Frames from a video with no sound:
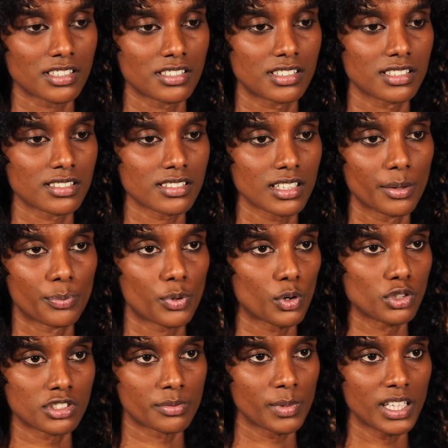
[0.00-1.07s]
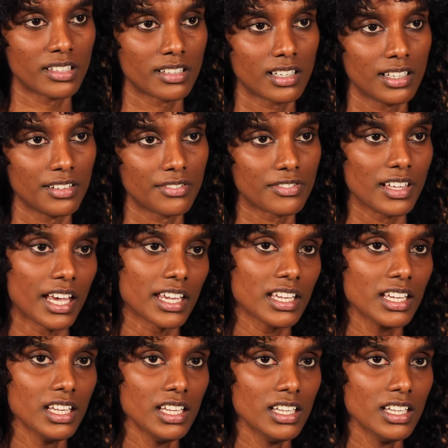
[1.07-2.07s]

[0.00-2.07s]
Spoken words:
she just approached me in the lift like,